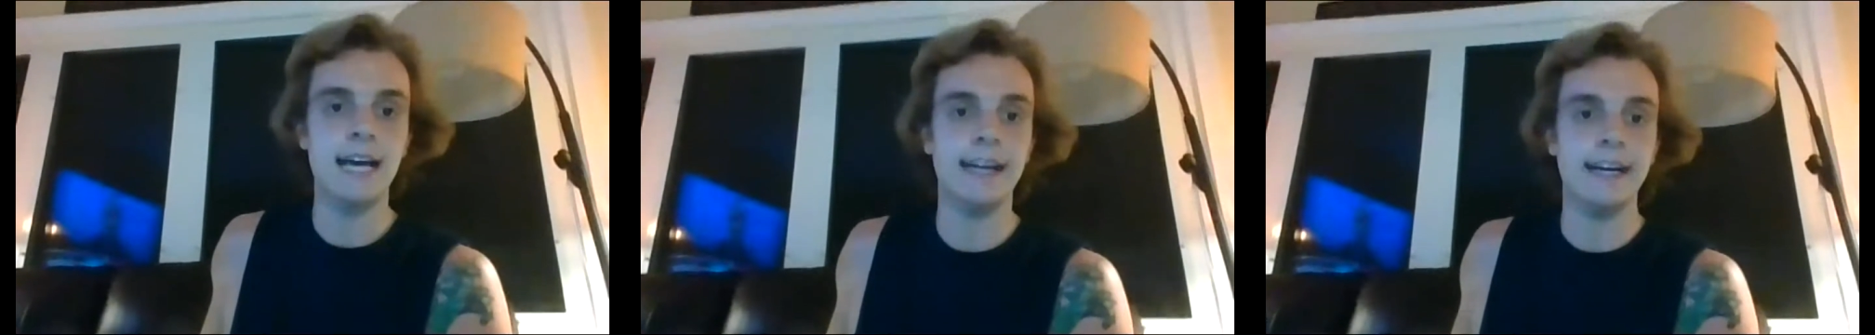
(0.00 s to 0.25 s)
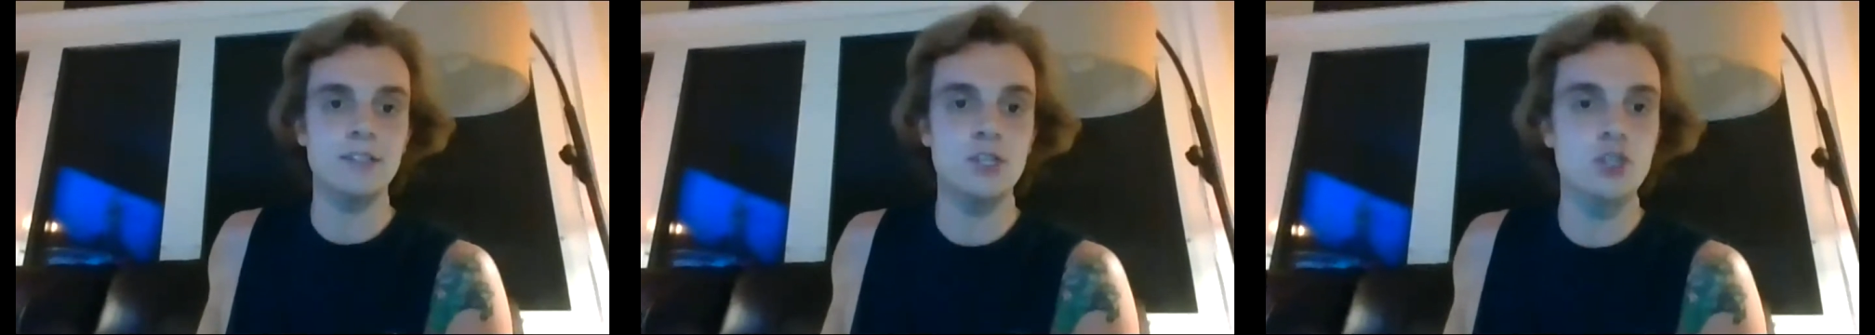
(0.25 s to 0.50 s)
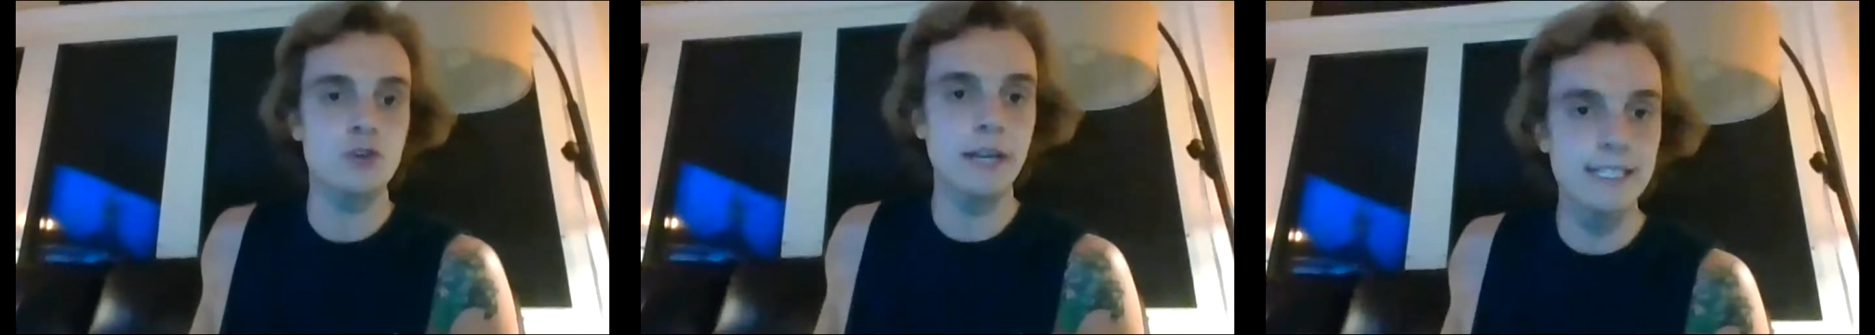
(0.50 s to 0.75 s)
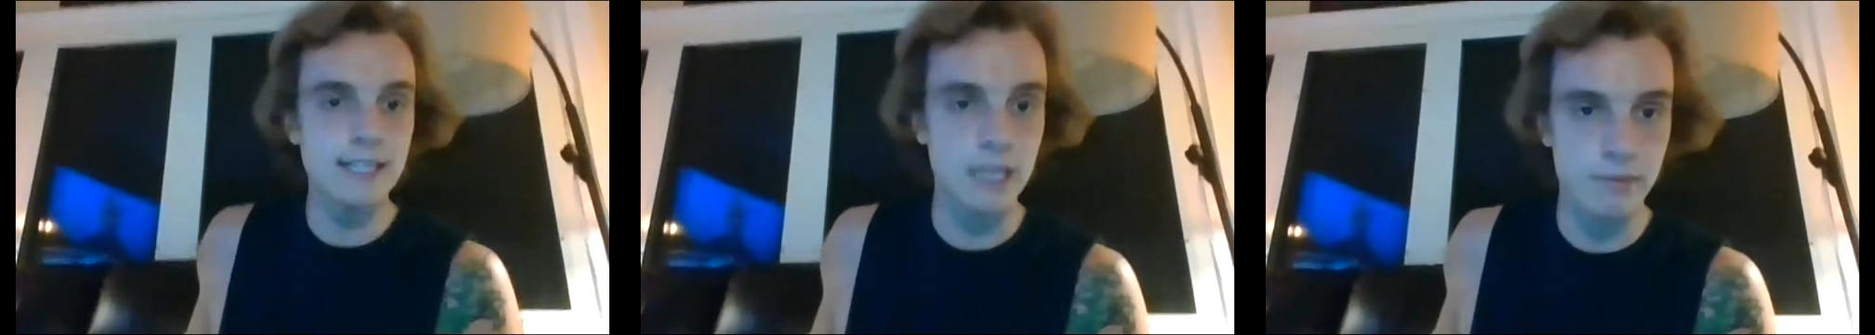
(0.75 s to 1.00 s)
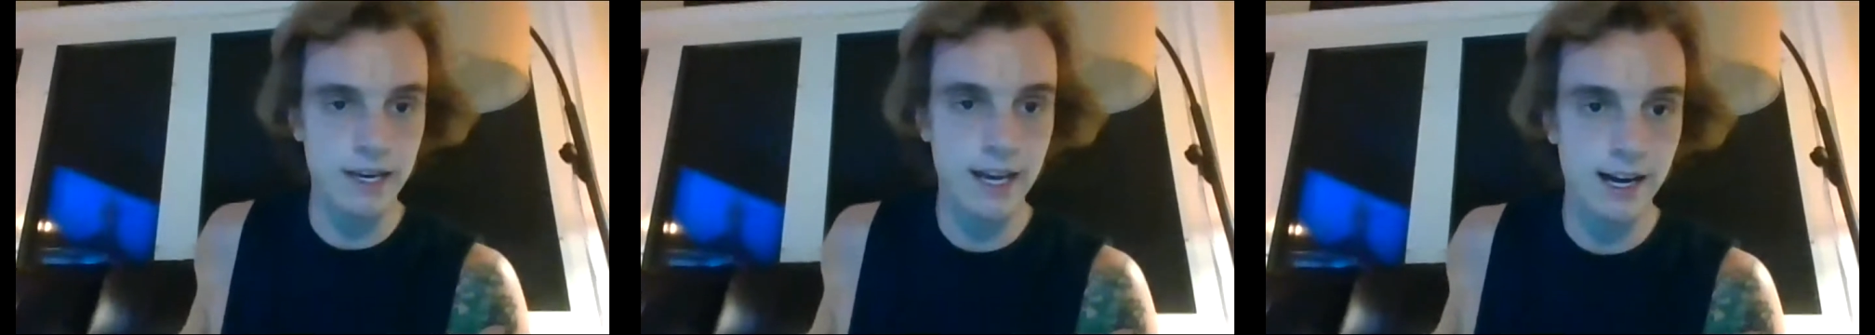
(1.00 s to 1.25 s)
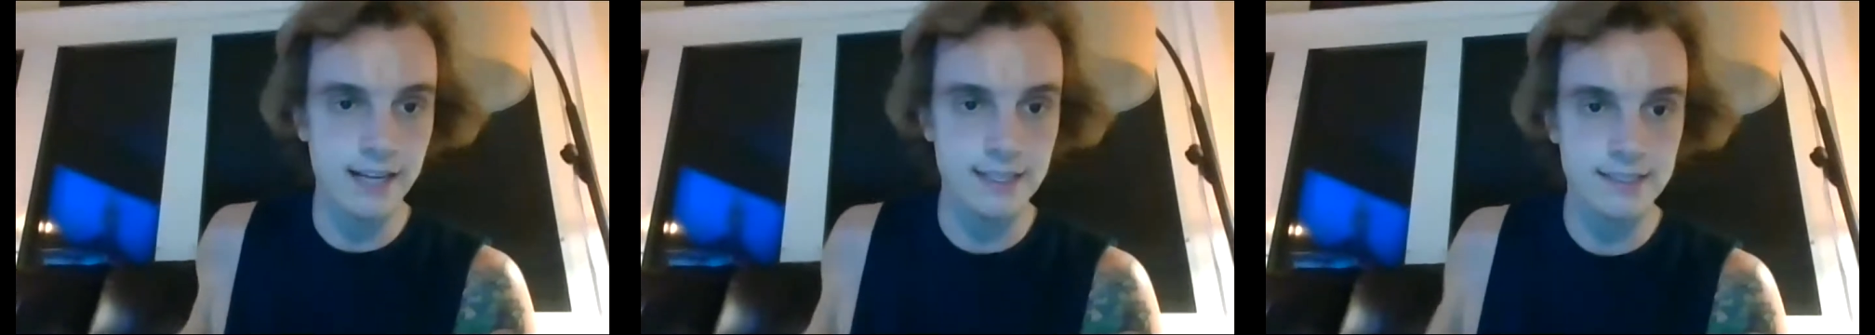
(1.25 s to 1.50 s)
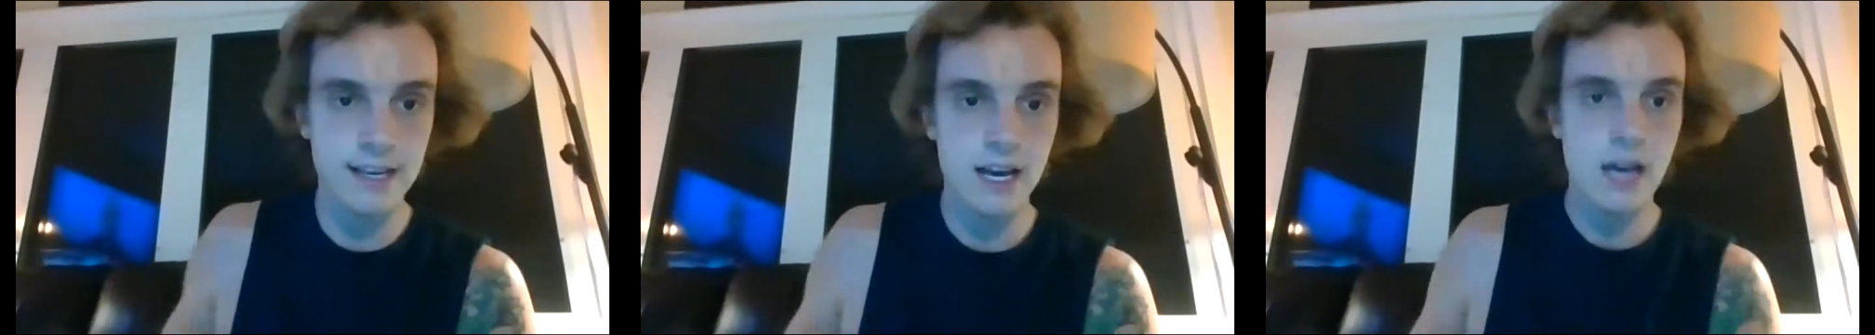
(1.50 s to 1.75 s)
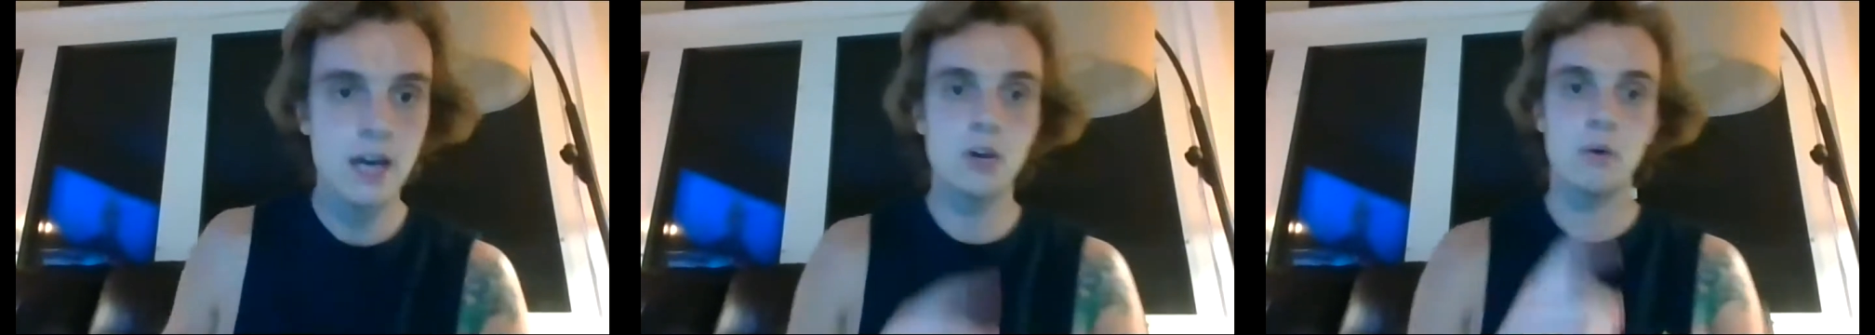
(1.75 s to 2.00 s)
And it's strictly because
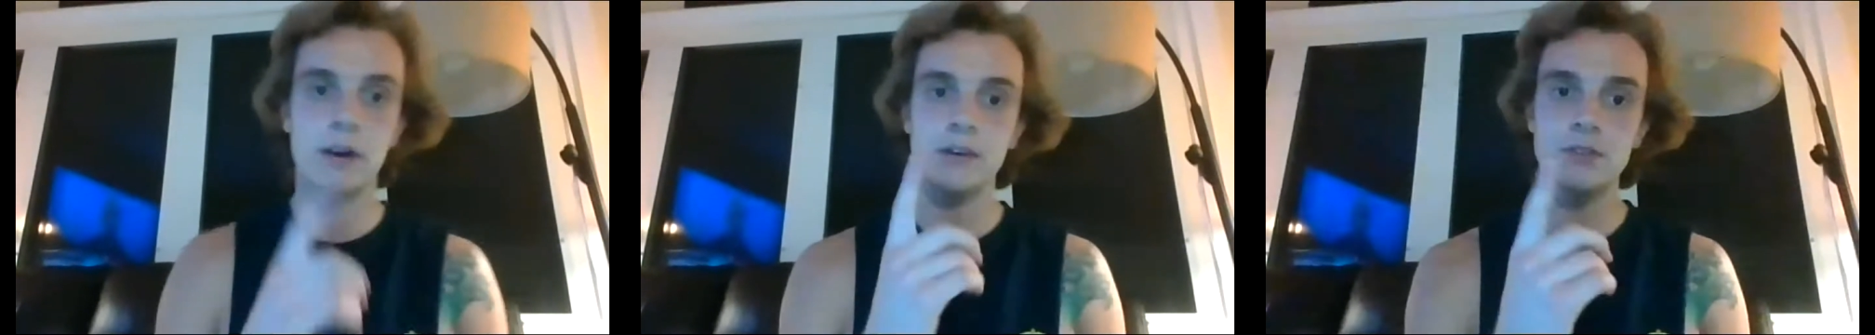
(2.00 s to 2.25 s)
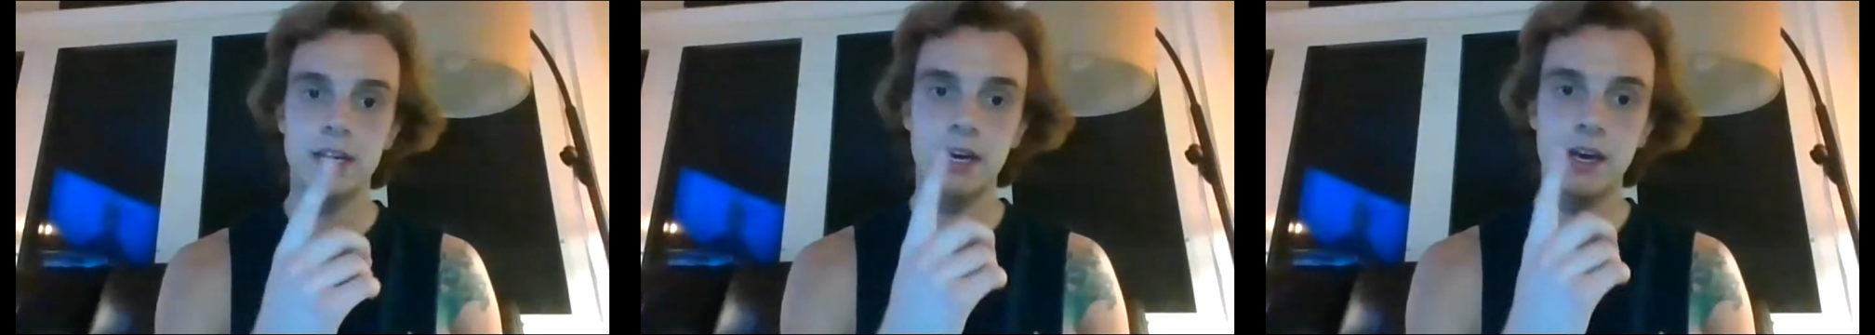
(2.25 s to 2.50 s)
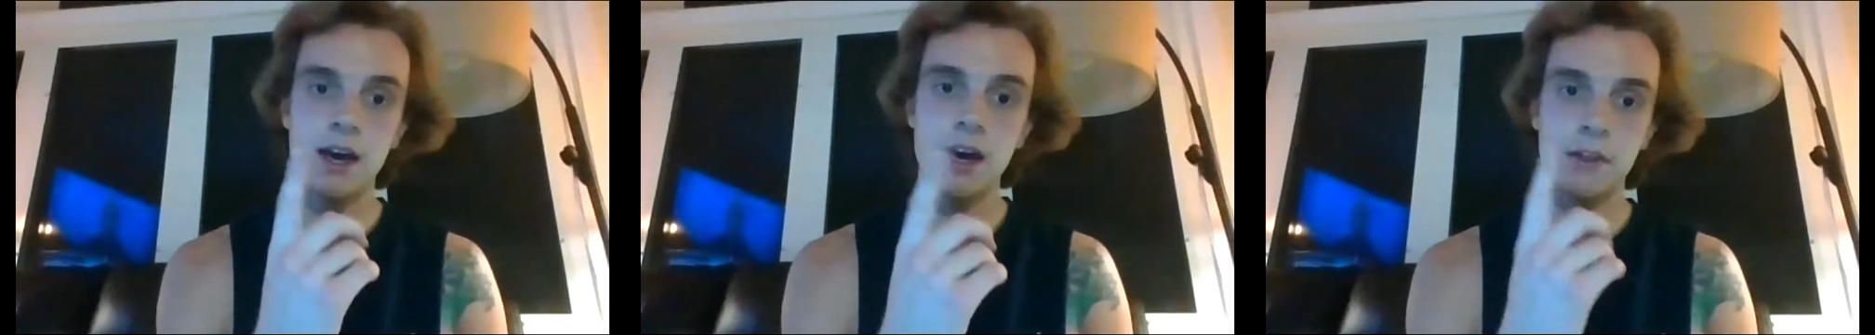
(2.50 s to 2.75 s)
you are using